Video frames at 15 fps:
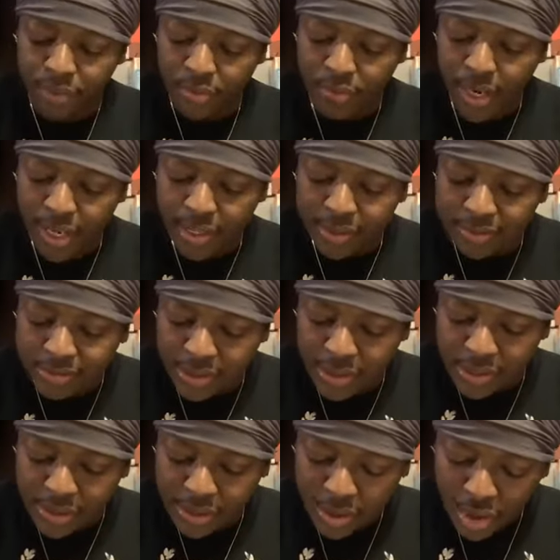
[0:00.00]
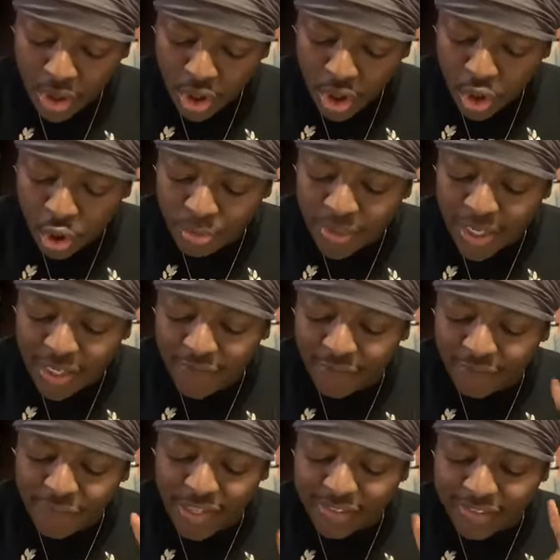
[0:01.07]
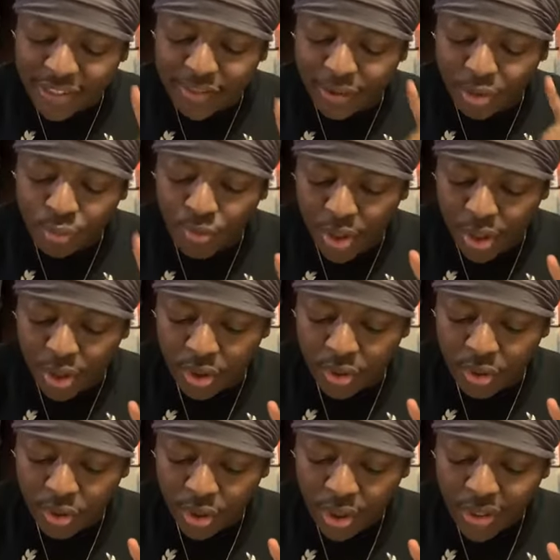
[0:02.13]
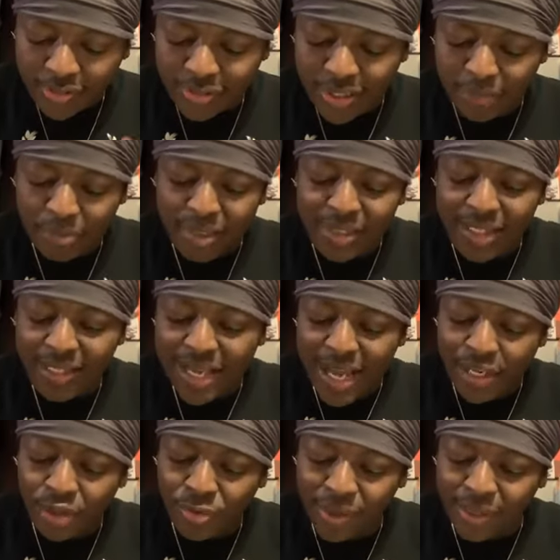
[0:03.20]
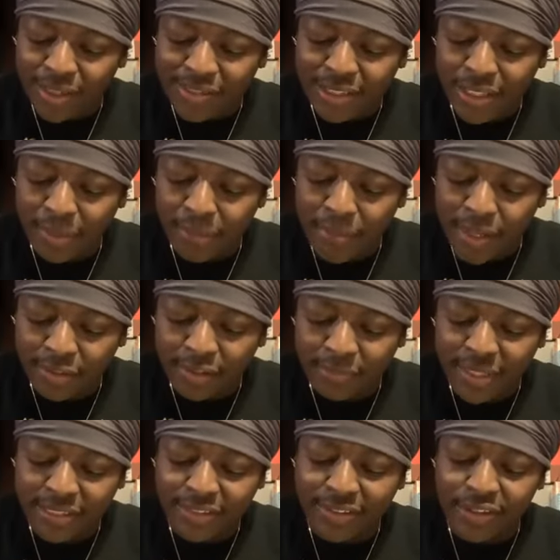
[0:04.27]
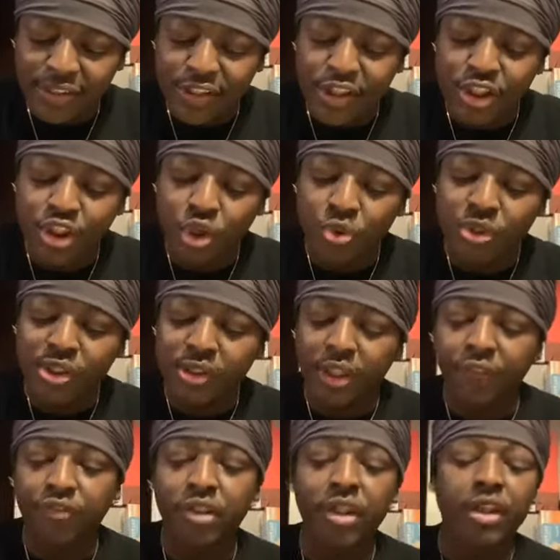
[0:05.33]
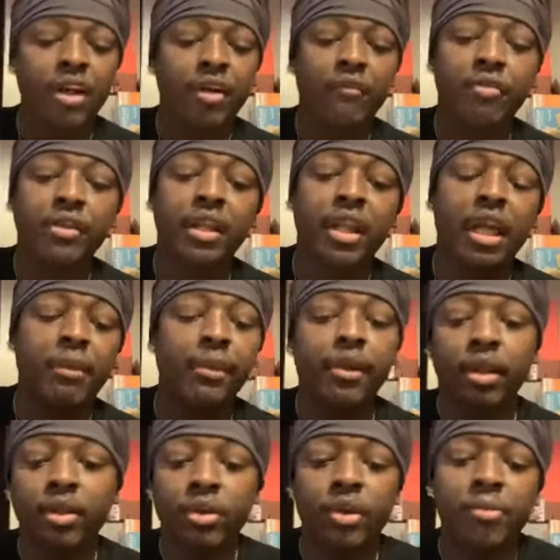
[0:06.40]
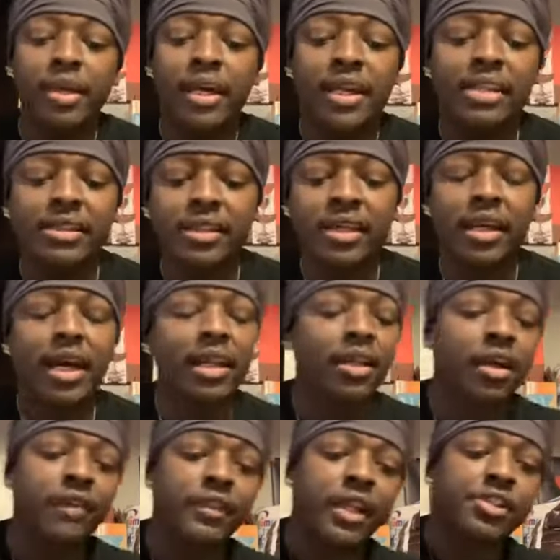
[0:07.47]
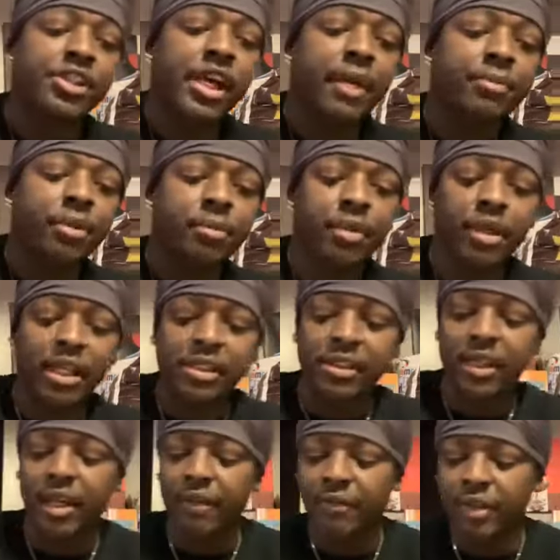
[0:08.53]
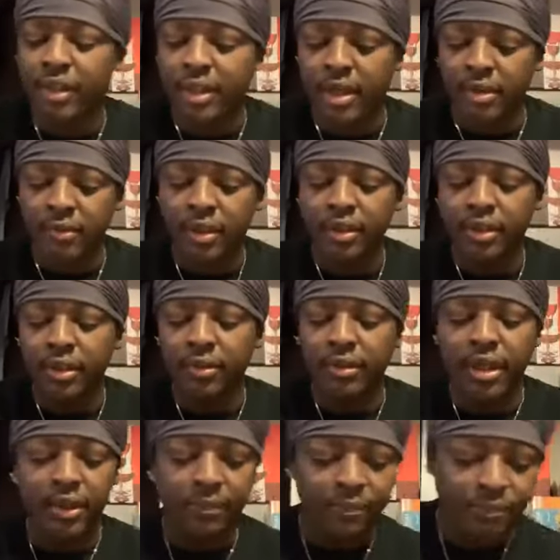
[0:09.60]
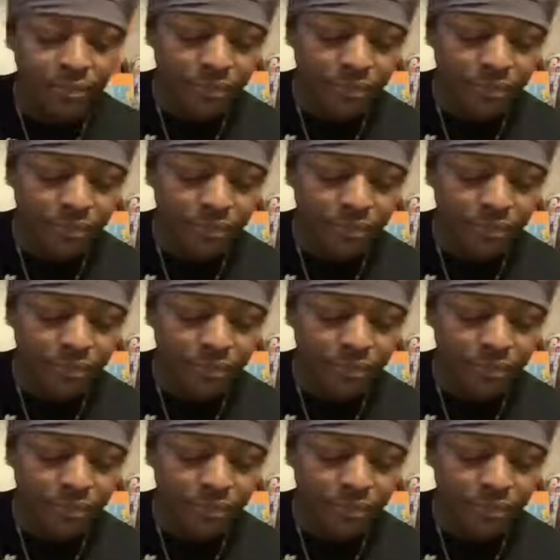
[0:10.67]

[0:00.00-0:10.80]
Right? And it says, Whom they confessed in the world. Then began I greatly to commend them that stood so stiffly for the name of the Lord, man. That's a I love that chapter, man. That's a heavy account right there, right?